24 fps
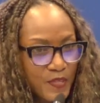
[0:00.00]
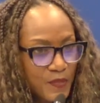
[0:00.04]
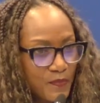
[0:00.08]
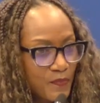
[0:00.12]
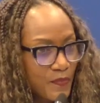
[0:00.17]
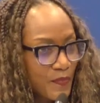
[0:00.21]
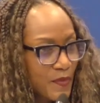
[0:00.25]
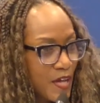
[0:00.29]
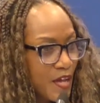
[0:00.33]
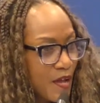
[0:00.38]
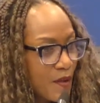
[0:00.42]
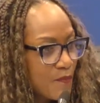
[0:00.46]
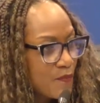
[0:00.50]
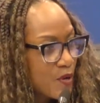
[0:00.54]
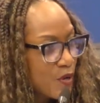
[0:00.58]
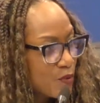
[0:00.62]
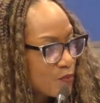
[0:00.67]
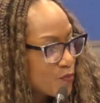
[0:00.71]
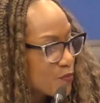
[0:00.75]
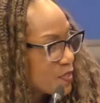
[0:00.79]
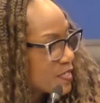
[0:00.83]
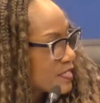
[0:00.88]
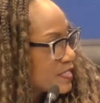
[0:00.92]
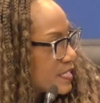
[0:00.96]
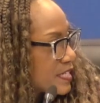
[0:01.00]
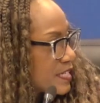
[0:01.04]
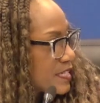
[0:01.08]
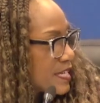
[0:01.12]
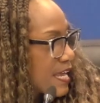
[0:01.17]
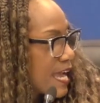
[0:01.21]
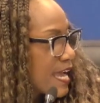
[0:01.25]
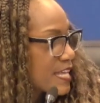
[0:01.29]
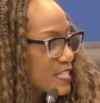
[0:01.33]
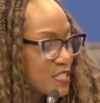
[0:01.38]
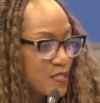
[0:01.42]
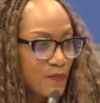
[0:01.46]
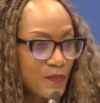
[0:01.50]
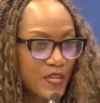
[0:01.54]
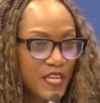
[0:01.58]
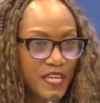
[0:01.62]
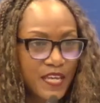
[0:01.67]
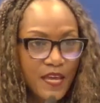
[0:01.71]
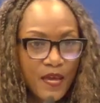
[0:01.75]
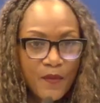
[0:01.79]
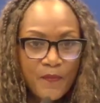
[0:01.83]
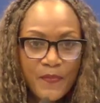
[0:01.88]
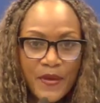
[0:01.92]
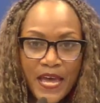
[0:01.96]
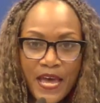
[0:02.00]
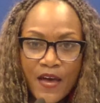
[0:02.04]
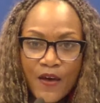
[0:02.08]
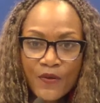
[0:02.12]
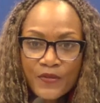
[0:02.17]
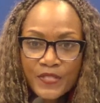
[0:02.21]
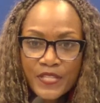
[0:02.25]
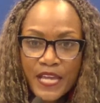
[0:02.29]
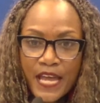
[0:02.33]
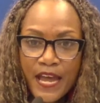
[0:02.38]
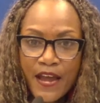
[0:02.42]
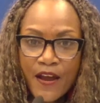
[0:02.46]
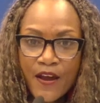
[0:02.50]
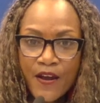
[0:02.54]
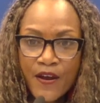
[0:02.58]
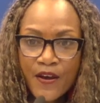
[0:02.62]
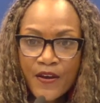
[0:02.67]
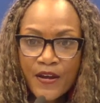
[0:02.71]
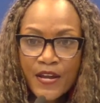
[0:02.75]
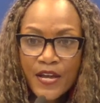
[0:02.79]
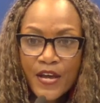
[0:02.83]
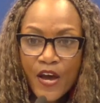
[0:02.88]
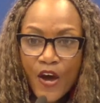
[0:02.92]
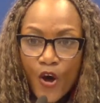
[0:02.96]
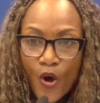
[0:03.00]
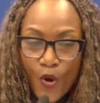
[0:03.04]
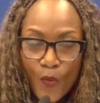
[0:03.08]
Ms. Baldwin did ask me about our